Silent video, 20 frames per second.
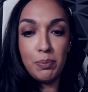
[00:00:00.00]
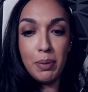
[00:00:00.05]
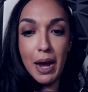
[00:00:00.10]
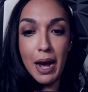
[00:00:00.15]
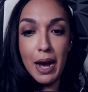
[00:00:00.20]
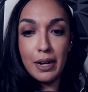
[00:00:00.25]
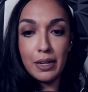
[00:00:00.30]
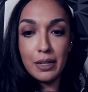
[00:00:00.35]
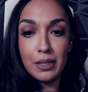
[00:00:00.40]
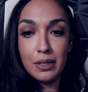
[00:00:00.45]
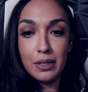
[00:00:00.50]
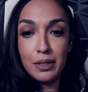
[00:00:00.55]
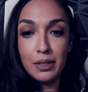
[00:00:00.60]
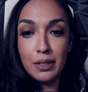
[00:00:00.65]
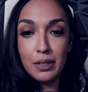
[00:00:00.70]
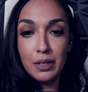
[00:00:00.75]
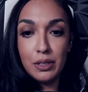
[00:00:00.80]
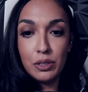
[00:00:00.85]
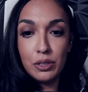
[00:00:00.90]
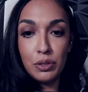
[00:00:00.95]
back
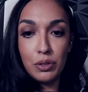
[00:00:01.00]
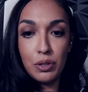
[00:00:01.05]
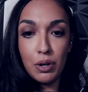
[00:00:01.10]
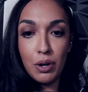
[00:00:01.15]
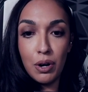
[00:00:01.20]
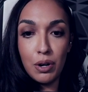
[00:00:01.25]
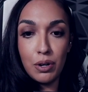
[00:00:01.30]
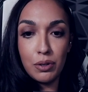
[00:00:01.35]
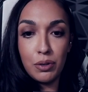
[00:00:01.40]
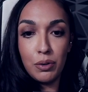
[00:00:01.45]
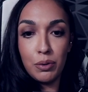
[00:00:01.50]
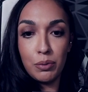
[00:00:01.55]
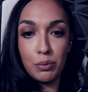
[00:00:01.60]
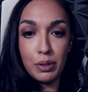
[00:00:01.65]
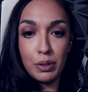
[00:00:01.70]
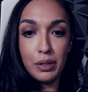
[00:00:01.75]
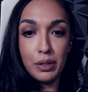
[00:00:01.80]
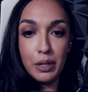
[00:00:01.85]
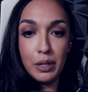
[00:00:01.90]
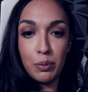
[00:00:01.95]
to the article
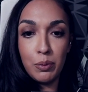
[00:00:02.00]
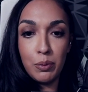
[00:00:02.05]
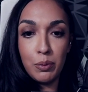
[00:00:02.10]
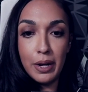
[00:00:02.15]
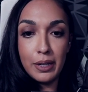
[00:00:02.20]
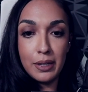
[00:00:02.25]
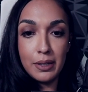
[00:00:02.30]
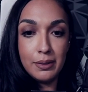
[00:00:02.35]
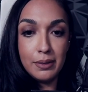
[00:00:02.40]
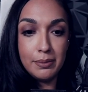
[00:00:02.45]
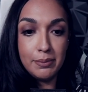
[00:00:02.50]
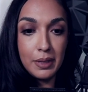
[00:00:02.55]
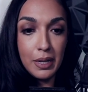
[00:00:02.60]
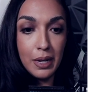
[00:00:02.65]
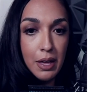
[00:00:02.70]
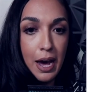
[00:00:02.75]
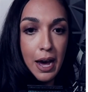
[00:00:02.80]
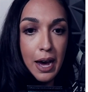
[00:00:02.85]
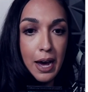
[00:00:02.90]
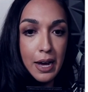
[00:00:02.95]
really quick,
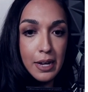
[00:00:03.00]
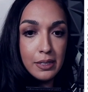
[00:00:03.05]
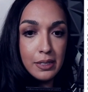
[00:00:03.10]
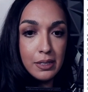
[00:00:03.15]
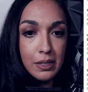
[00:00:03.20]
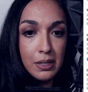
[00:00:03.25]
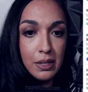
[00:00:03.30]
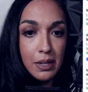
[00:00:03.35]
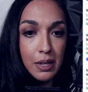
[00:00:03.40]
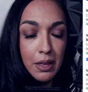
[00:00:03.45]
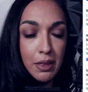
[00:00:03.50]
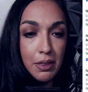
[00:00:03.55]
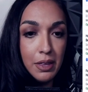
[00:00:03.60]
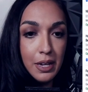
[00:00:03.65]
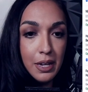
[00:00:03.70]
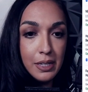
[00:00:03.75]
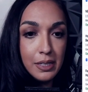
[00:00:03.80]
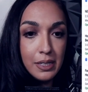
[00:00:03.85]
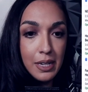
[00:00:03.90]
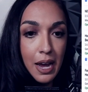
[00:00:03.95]
that
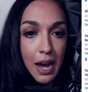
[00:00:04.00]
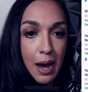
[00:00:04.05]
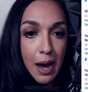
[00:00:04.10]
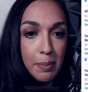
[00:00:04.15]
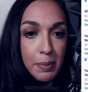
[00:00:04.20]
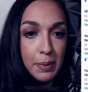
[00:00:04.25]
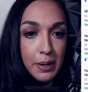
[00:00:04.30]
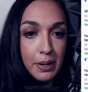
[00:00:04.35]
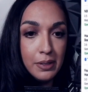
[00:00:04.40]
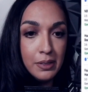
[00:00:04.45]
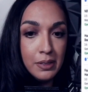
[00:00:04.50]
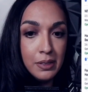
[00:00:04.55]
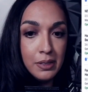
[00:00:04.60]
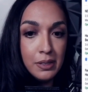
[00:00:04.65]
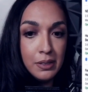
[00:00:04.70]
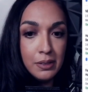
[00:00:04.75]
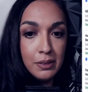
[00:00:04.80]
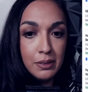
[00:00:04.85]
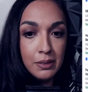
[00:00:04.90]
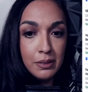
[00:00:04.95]
this happened
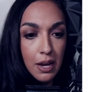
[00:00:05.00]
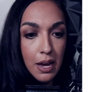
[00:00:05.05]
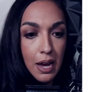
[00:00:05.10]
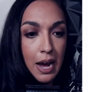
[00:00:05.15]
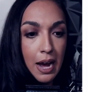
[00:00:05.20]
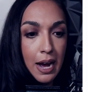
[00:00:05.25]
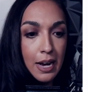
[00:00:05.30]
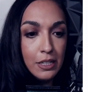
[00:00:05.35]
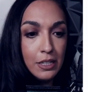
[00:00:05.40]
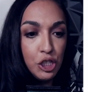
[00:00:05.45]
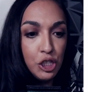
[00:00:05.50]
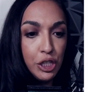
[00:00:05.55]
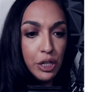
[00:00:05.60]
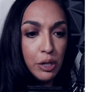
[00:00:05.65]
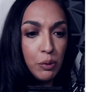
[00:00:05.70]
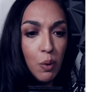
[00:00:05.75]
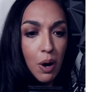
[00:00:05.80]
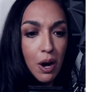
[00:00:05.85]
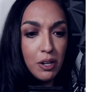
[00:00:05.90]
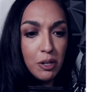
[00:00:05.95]
at
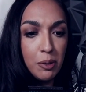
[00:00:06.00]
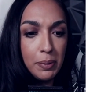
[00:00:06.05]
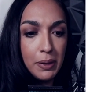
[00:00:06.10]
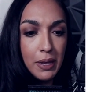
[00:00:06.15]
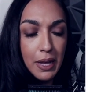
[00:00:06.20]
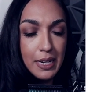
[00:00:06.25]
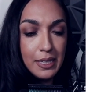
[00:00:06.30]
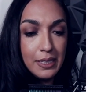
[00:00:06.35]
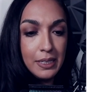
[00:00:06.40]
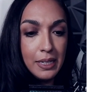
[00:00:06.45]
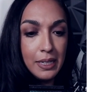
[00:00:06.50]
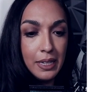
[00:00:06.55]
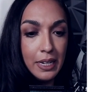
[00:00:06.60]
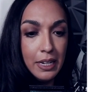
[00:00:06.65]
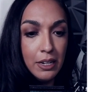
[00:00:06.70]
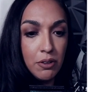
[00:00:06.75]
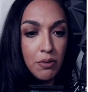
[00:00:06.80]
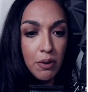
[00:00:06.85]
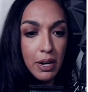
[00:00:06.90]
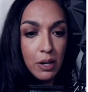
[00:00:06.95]
Shearwater Place in
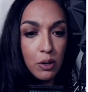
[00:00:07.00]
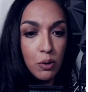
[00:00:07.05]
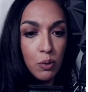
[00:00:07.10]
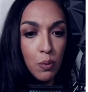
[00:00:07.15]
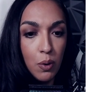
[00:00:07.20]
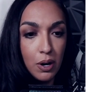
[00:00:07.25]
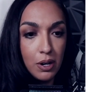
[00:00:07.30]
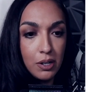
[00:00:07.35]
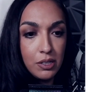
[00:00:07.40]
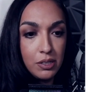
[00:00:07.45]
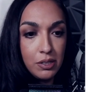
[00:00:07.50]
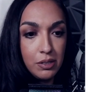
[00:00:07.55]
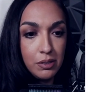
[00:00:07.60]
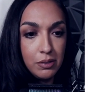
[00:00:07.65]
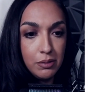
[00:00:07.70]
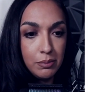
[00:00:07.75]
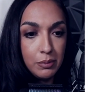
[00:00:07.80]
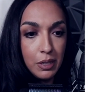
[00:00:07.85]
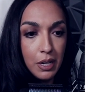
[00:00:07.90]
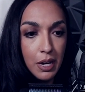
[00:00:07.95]
Egret Court,
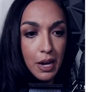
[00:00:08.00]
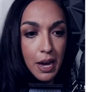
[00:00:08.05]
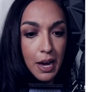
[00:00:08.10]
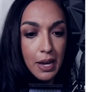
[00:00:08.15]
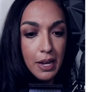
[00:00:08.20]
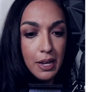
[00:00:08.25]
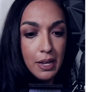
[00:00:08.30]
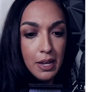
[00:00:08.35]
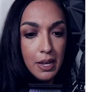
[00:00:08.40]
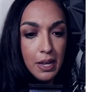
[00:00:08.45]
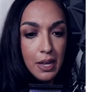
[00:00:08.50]
okay?